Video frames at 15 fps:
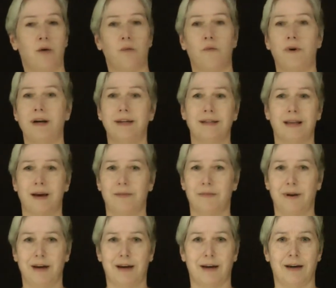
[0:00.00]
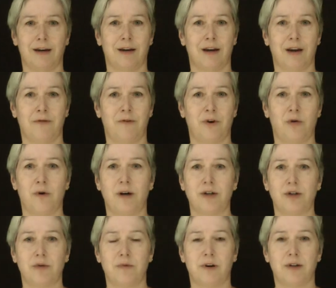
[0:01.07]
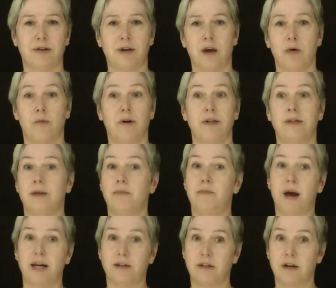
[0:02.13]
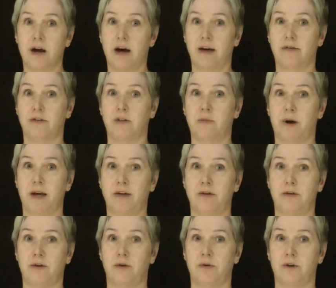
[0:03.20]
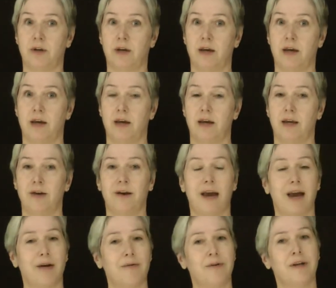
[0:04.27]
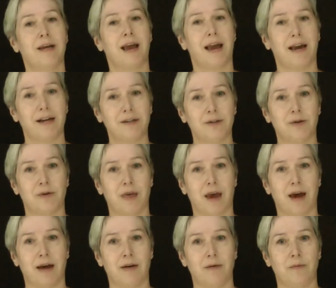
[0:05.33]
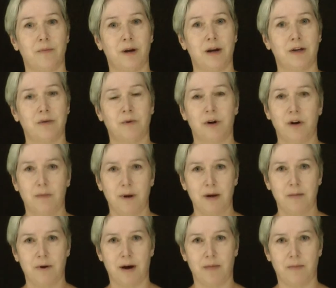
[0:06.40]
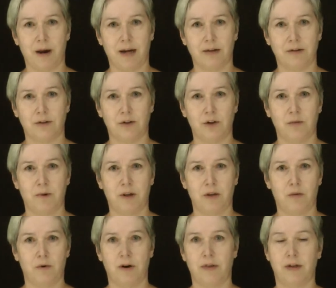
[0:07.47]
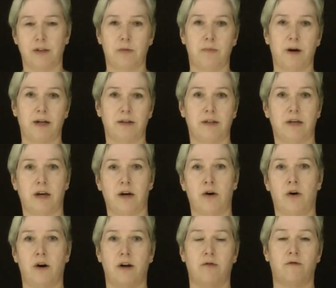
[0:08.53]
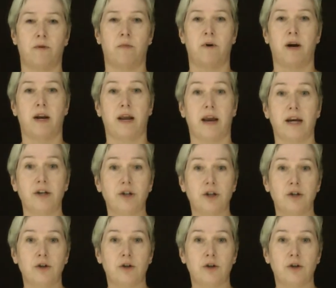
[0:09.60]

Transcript: What does that mean? If your question was, what is the best kind of spacesuit? You can't really answer that, because what do you mean by best? Do you mean the one that's best at guarding from radiation?